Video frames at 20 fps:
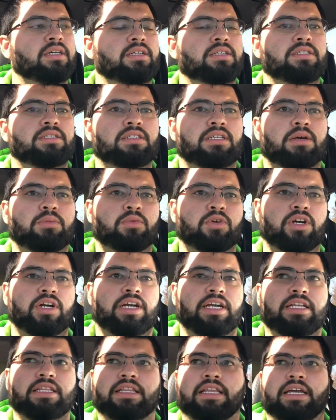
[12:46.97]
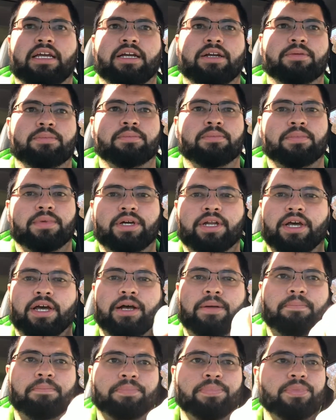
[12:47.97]
Somewhere in there. But
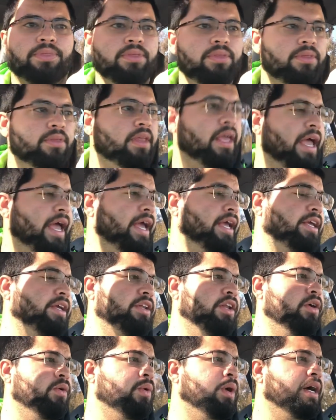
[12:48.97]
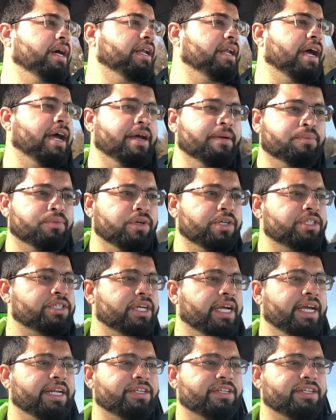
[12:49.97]
um hey, you know what, I appreciate you